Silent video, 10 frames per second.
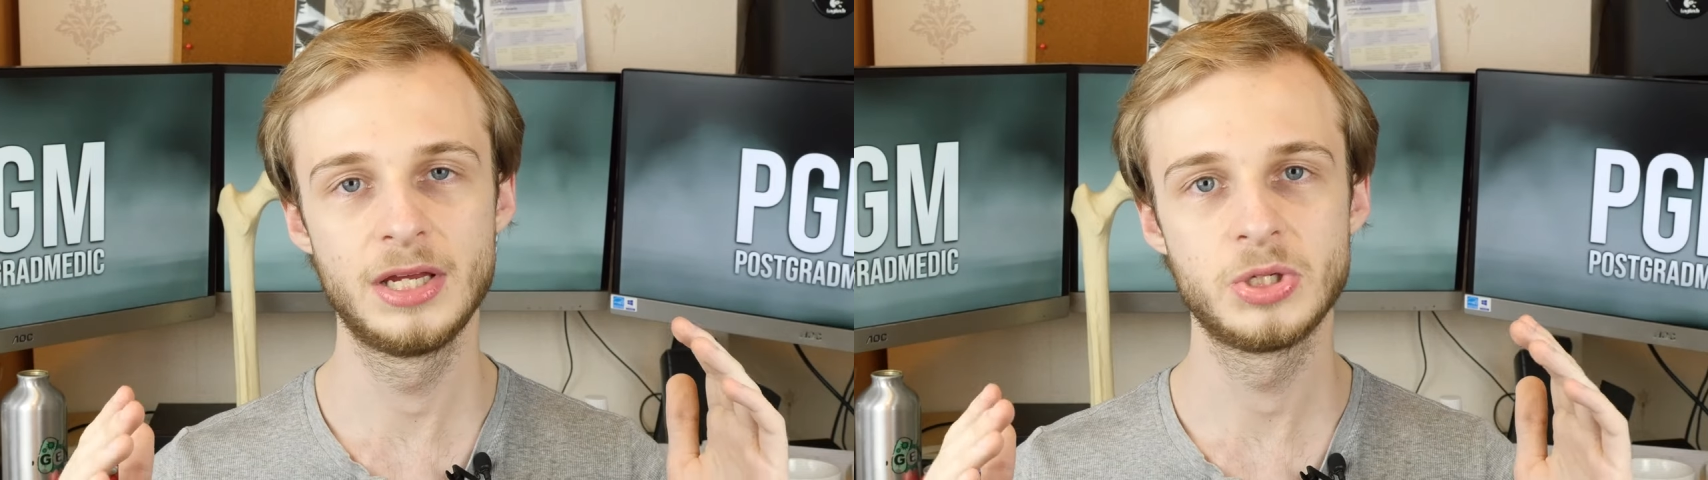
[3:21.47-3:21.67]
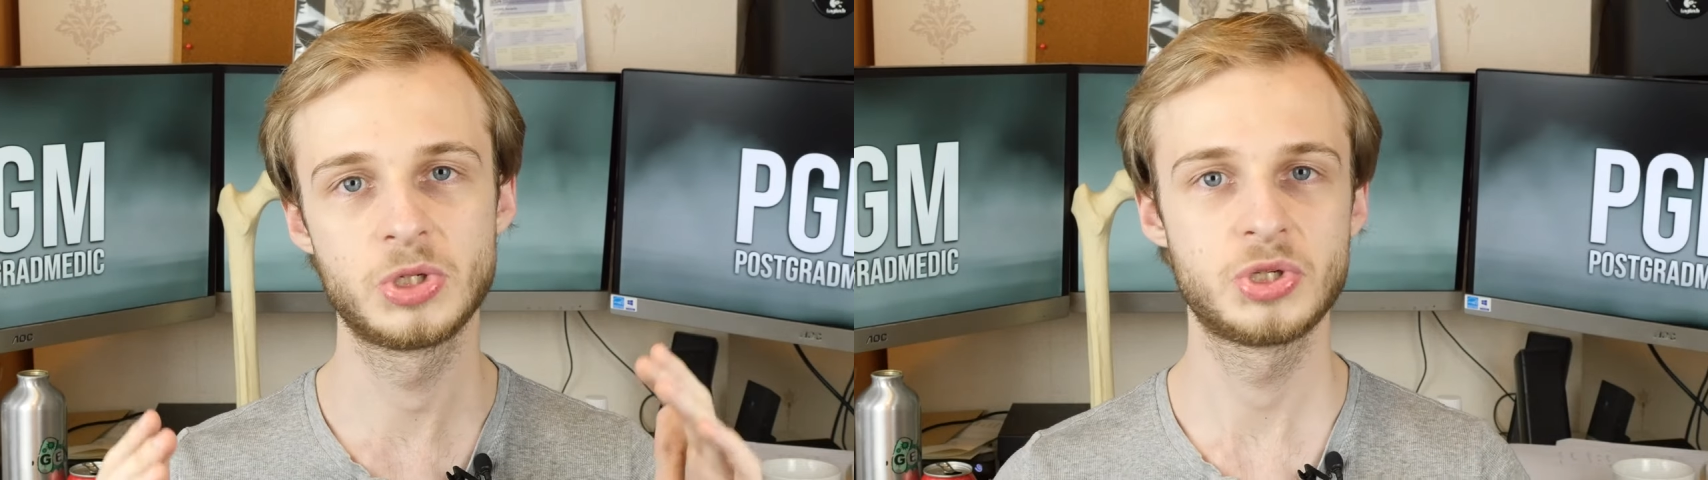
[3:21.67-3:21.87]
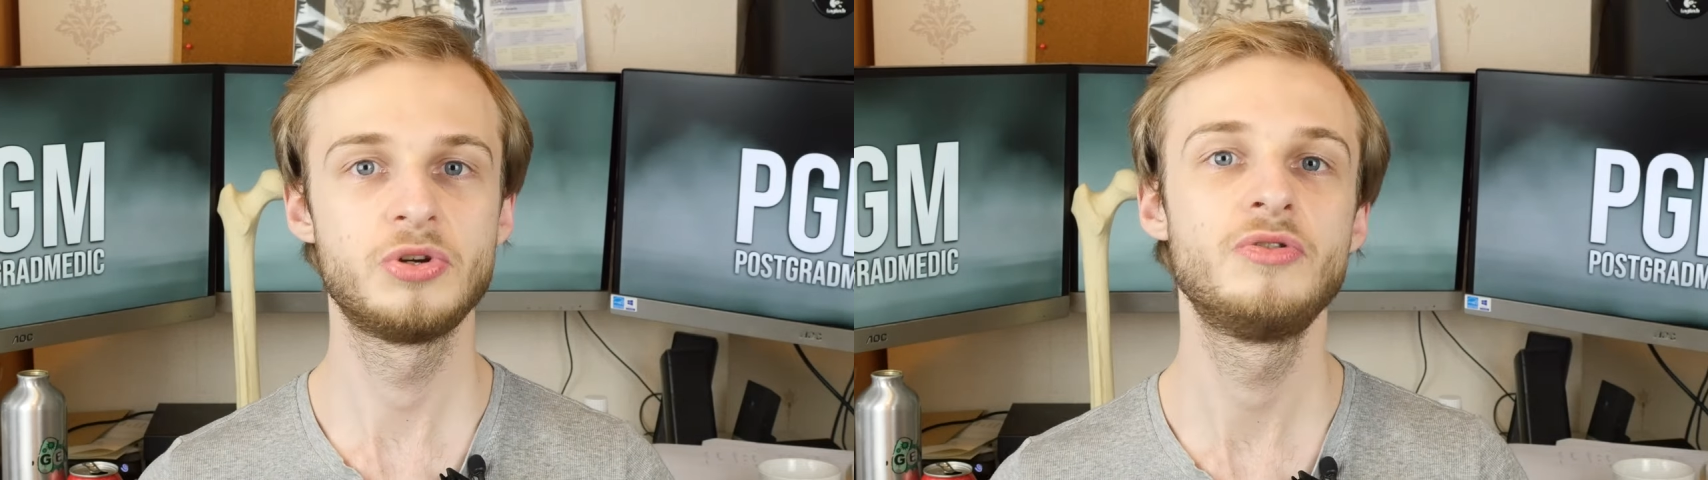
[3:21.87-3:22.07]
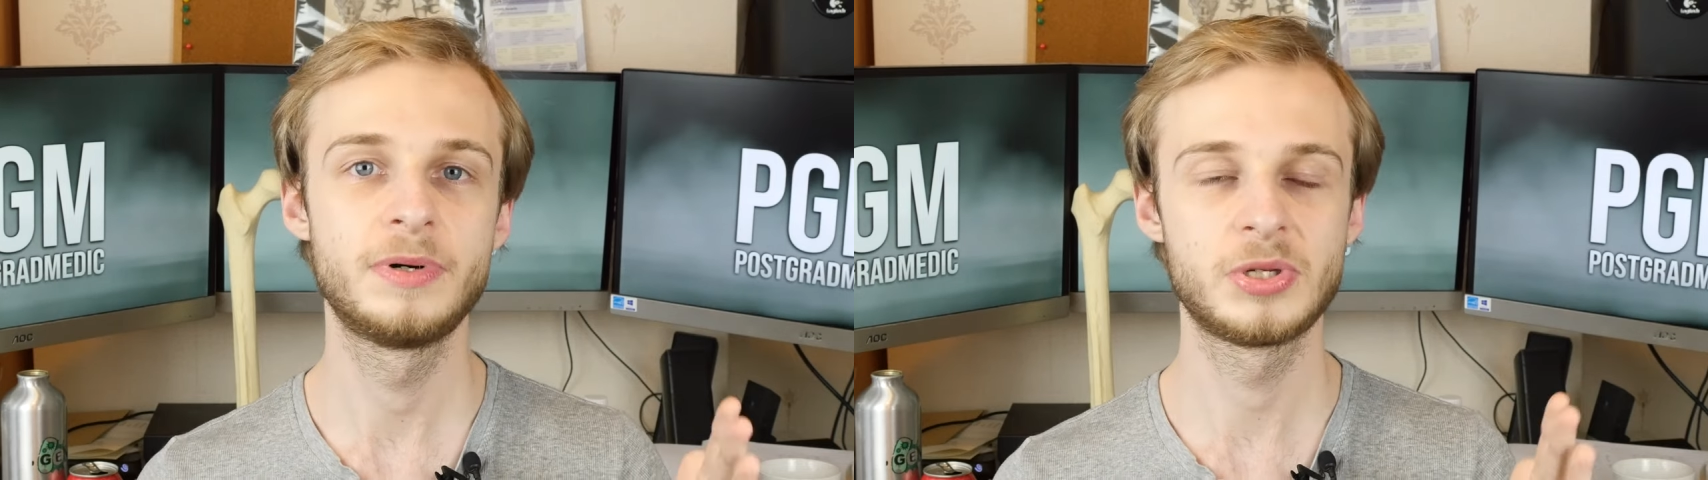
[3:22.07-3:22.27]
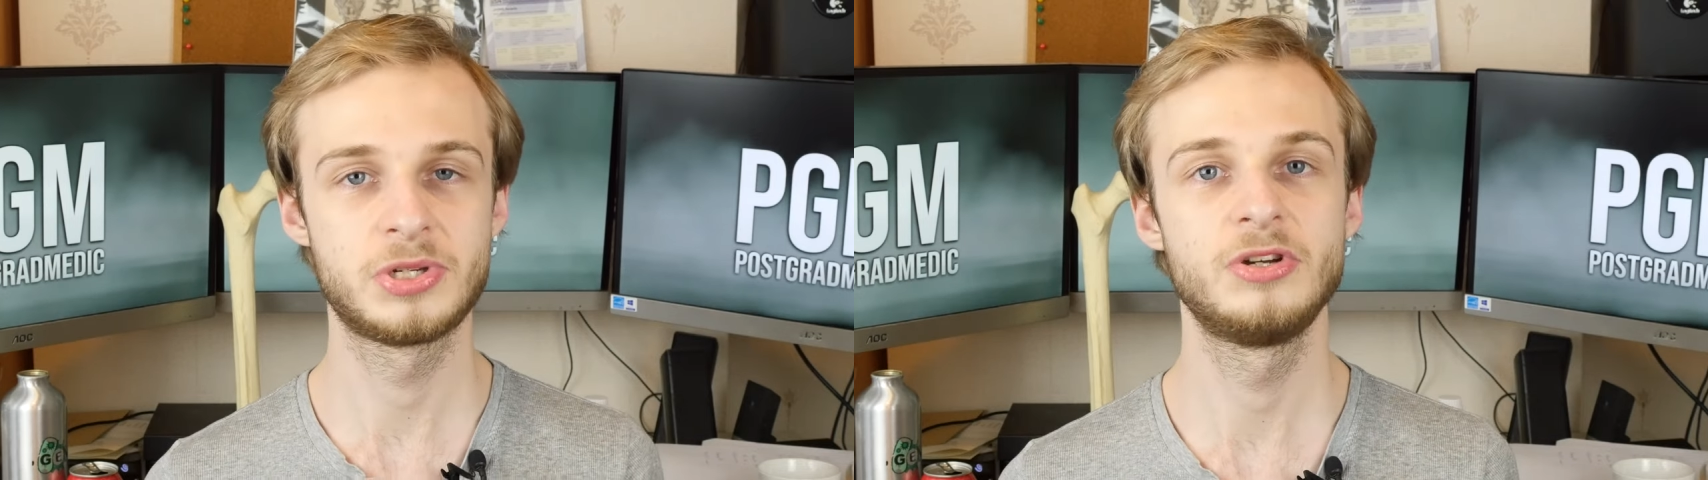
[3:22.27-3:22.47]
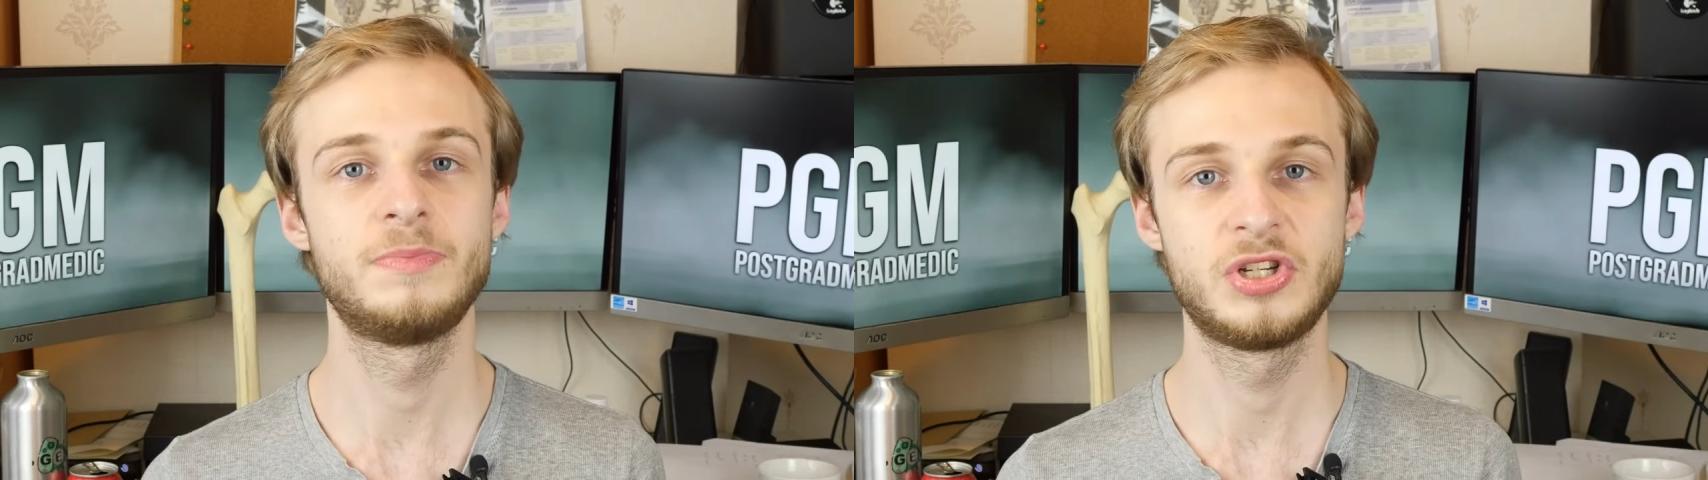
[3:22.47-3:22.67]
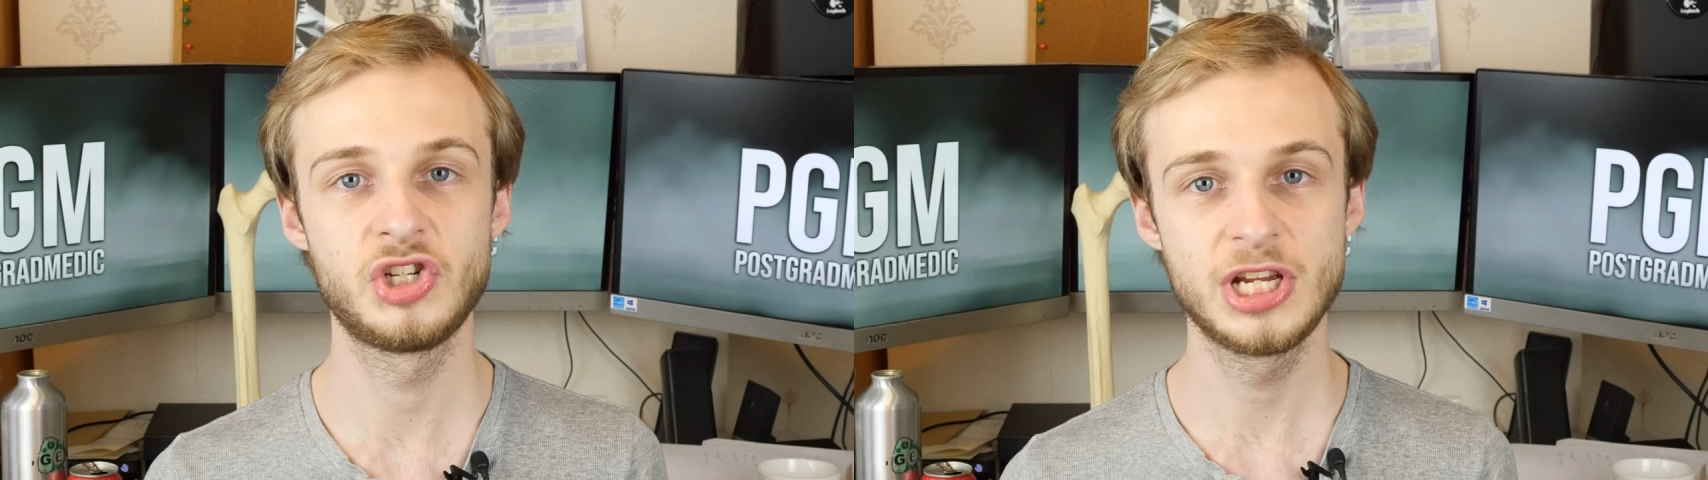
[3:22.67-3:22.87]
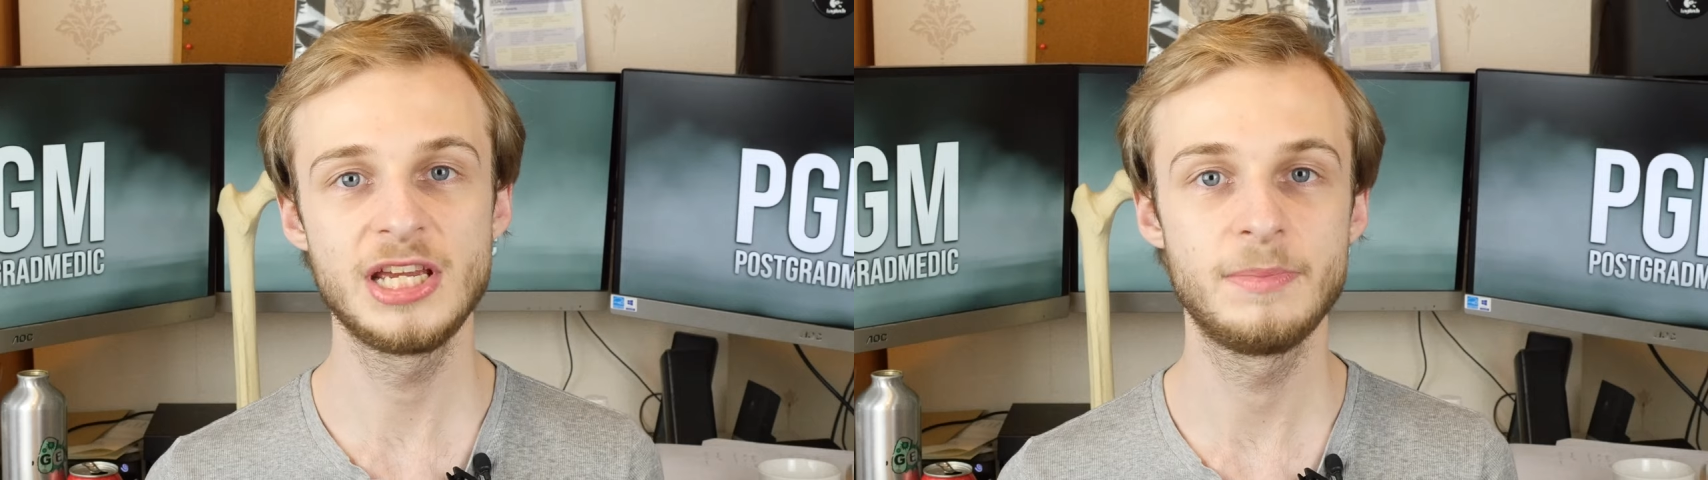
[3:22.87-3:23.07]
super, super
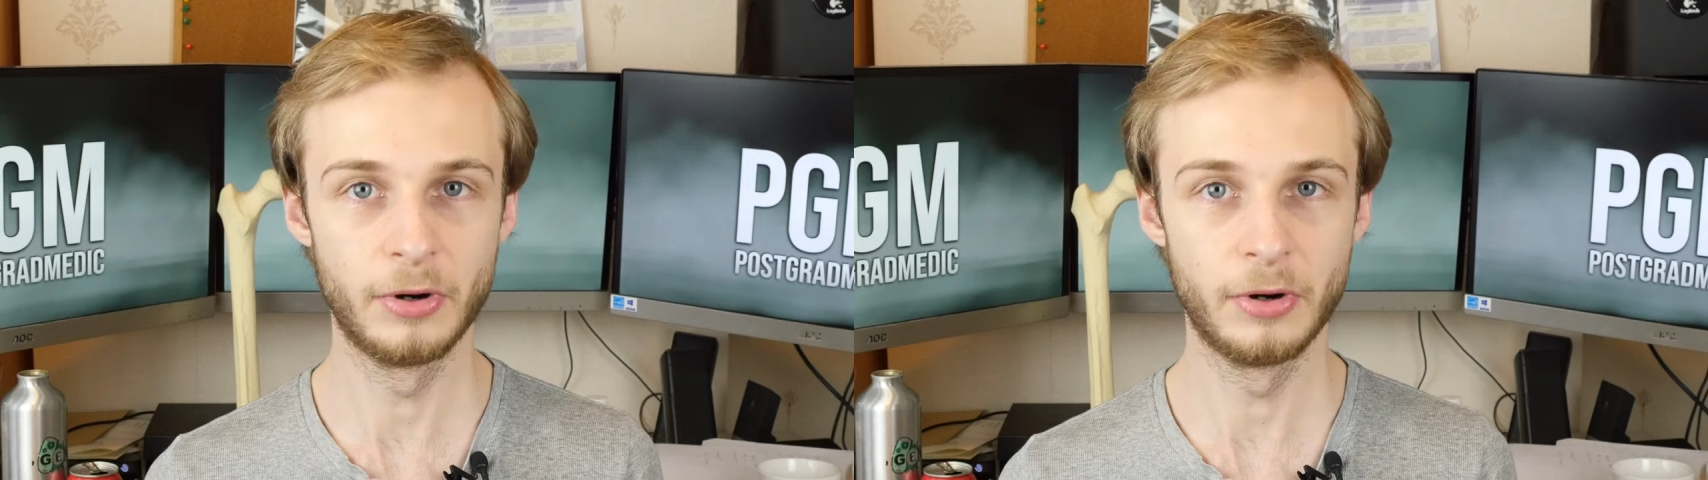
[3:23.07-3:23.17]
cheap